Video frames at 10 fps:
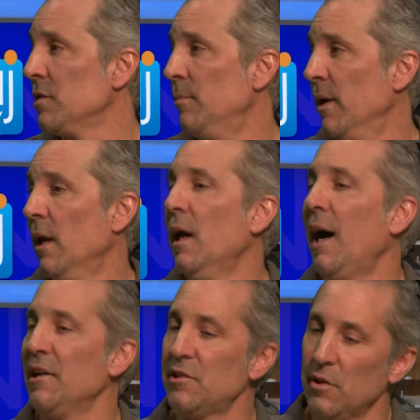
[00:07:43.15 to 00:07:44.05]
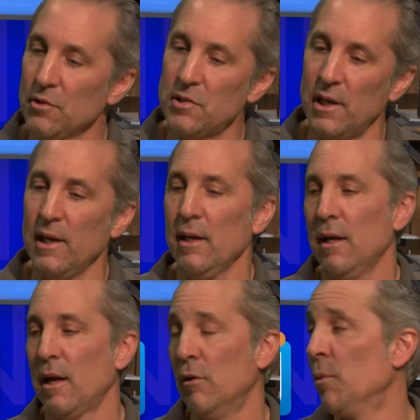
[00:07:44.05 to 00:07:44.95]
Right. But I still sing. I
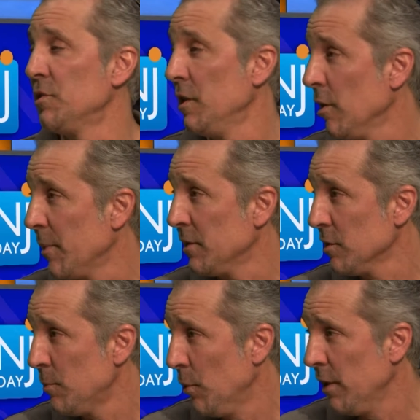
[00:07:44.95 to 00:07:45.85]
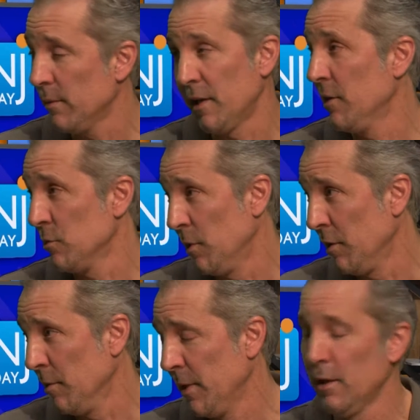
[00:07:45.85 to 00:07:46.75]
don't know who wants to hear me at this point. My kids don't want
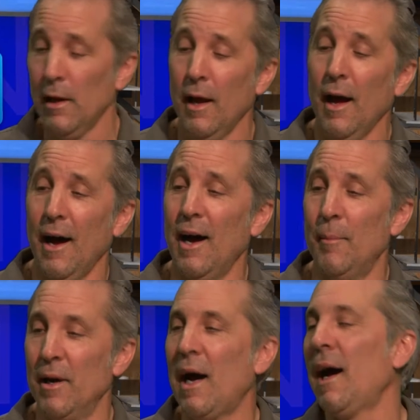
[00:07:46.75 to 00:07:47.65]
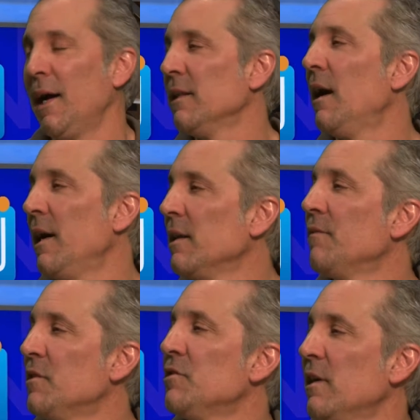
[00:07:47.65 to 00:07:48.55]
to hear me. But I
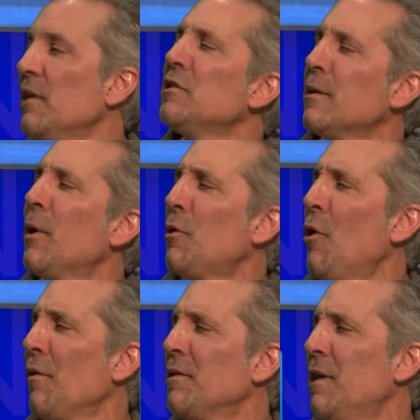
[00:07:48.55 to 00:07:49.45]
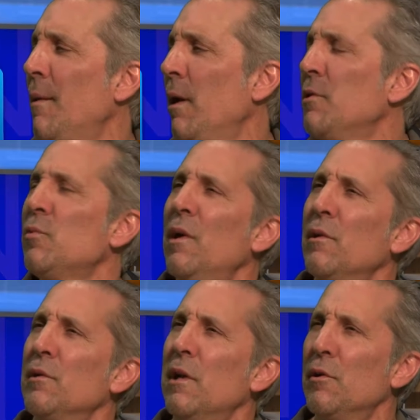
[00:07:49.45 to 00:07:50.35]
love to sing. I sing in my car all the time. And I always
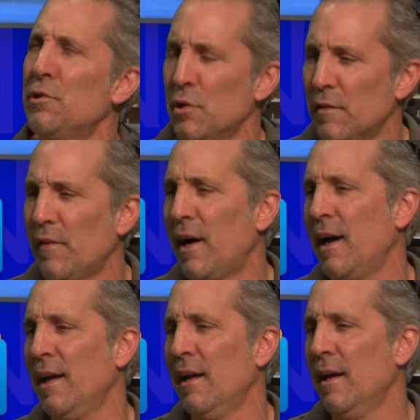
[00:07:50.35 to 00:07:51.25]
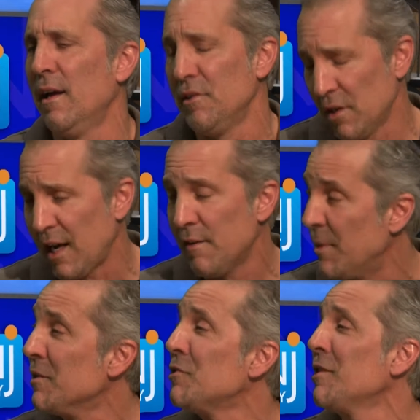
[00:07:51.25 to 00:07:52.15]
wondered, should I have
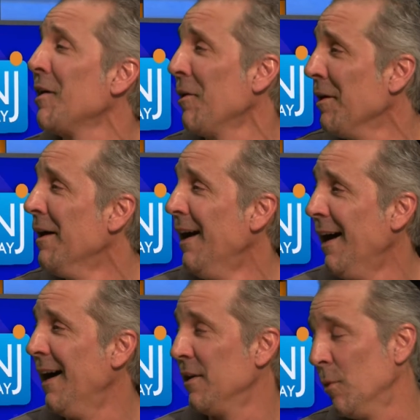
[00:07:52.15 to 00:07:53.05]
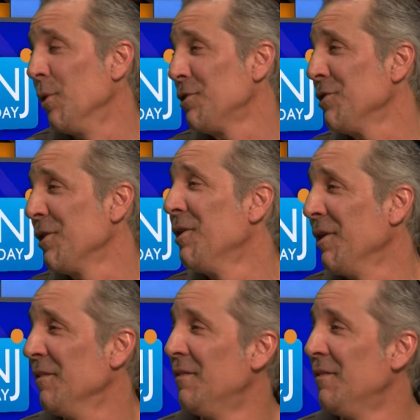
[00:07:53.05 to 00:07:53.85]
been the singer? Woulda, shoulda, coulda.